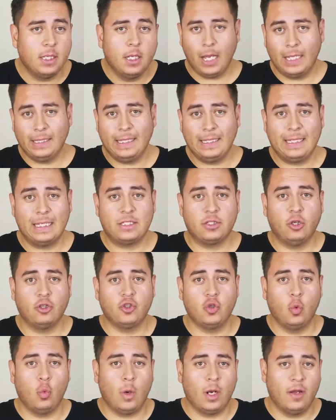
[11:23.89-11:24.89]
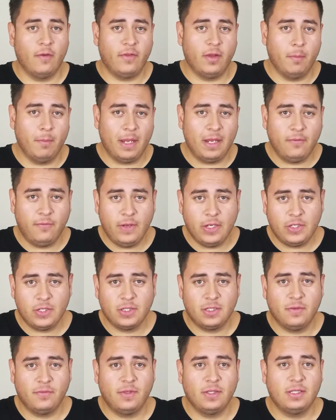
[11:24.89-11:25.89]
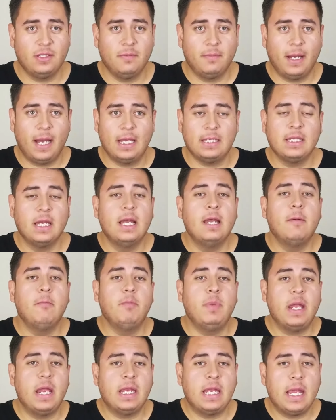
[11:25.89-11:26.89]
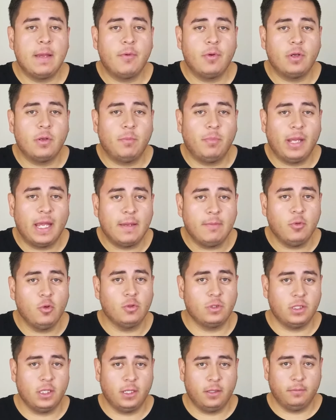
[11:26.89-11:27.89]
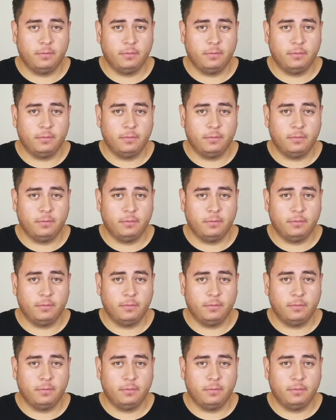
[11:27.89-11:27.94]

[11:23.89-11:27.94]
I think that's also one of the main features of this device, being able to play music.